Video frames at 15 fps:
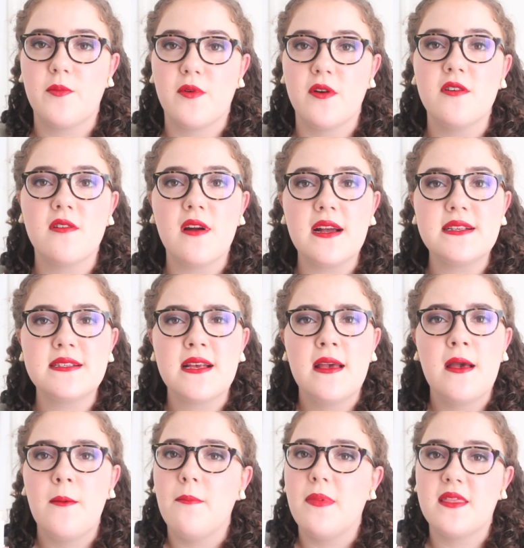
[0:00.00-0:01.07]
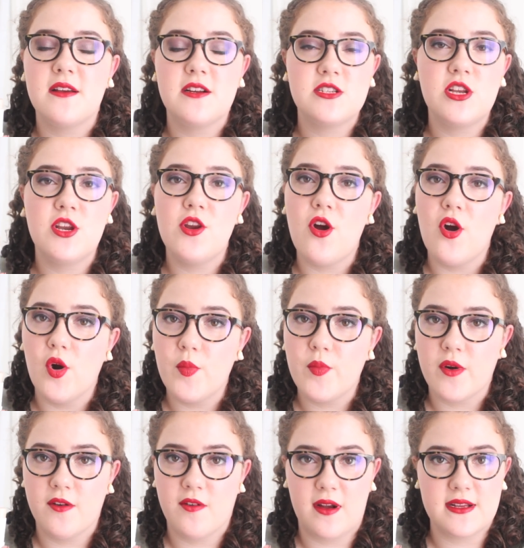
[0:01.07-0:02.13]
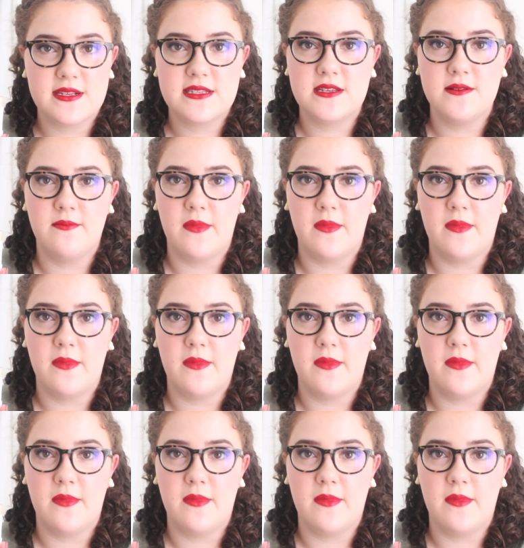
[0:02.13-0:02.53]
progress, but there's no progress to